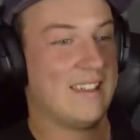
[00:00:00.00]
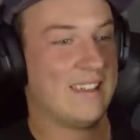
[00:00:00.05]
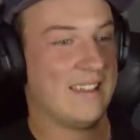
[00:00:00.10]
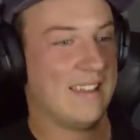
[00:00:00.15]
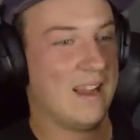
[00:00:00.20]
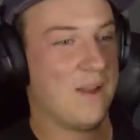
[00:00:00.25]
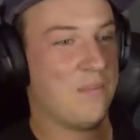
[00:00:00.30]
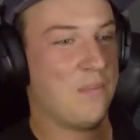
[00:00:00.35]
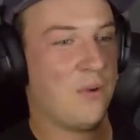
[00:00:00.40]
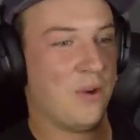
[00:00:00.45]
at
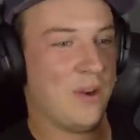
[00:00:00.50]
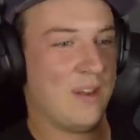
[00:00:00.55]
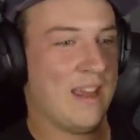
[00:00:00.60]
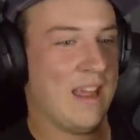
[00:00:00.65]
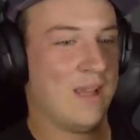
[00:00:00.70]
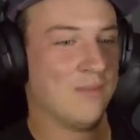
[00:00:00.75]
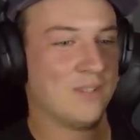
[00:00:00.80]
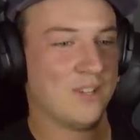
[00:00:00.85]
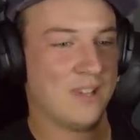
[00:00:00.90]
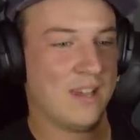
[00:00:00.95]
the airport in
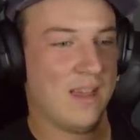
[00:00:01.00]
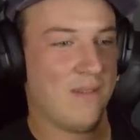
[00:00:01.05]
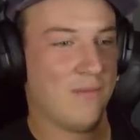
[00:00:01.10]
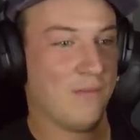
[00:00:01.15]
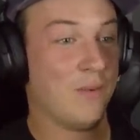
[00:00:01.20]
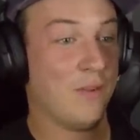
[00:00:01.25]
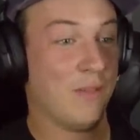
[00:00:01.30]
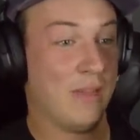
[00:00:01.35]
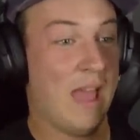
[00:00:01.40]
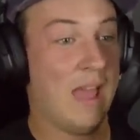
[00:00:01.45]
Amsterdam
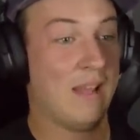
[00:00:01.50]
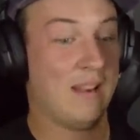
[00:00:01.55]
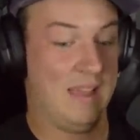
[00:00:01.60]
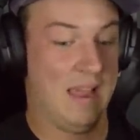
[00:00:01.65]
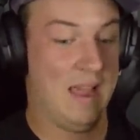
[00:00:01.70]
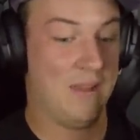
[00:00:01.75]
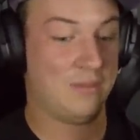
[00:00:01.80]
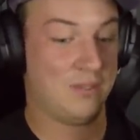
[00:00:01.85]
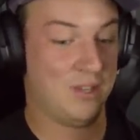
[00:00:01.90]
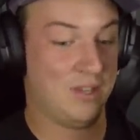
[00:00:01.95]
for that
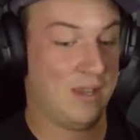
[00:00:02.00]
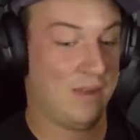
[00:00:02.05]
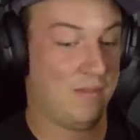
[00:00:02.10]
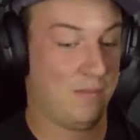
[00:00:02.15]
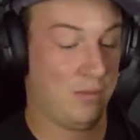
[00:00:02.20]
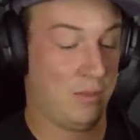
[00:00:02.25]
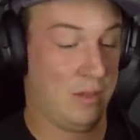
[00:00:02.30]
Amsterdam,